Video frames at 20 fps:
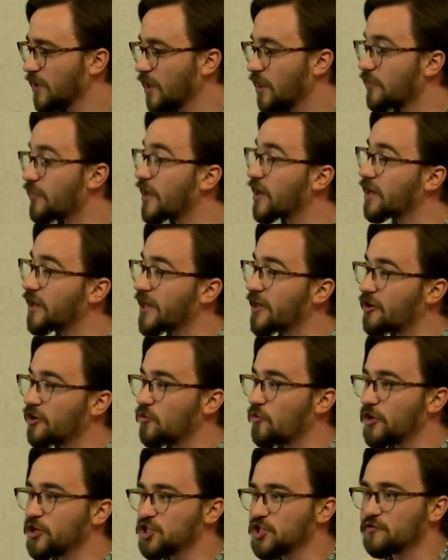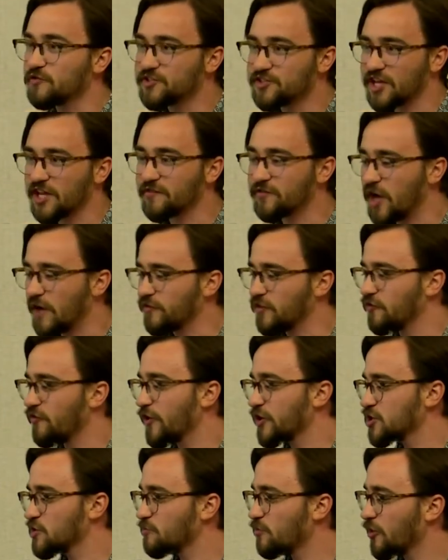Then later, once you've saved off the
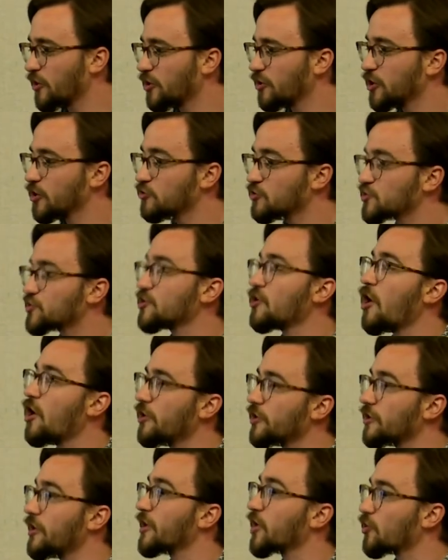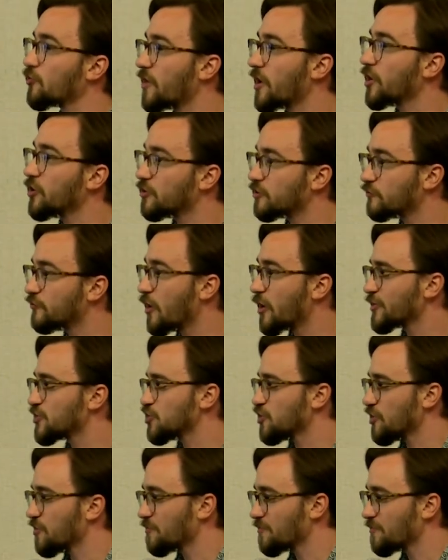function pointer, you just call it like a regular function.